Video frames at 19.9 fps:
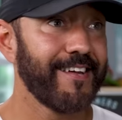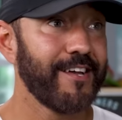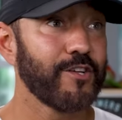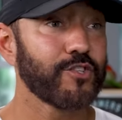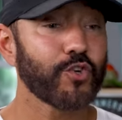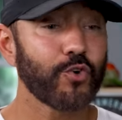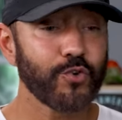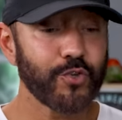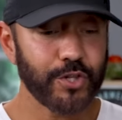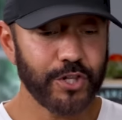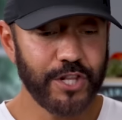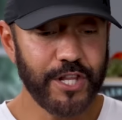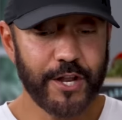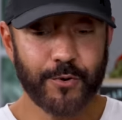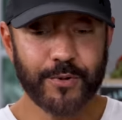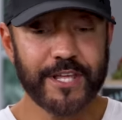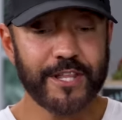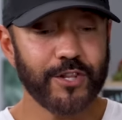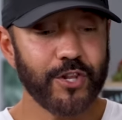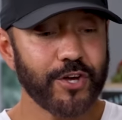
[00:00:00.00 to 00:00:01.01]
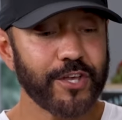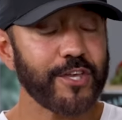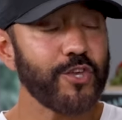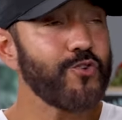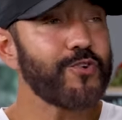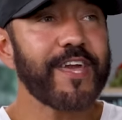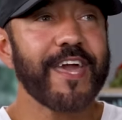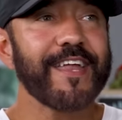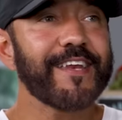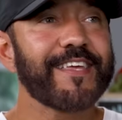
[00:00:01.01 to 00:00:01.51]
So literally, look, you
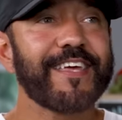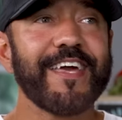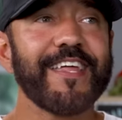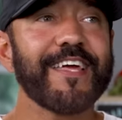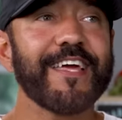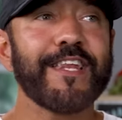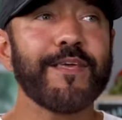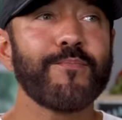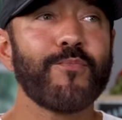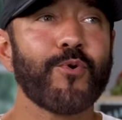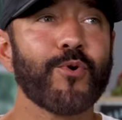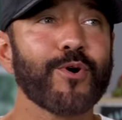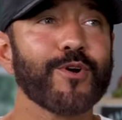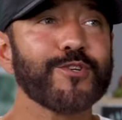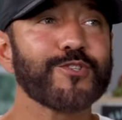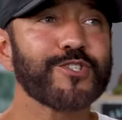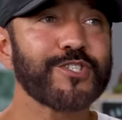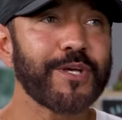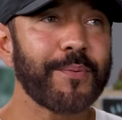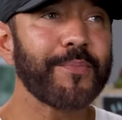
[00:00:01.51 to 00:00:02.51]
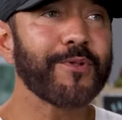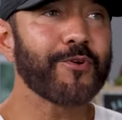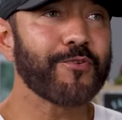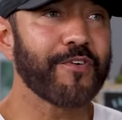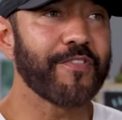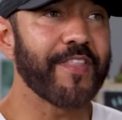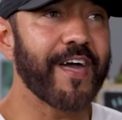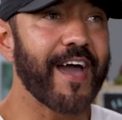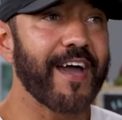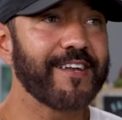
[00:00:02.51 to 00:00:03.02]
can't get any more similar
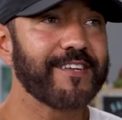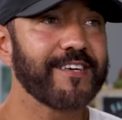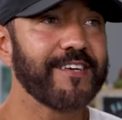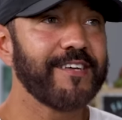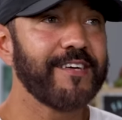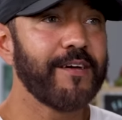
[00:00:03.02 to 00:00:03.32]
than that.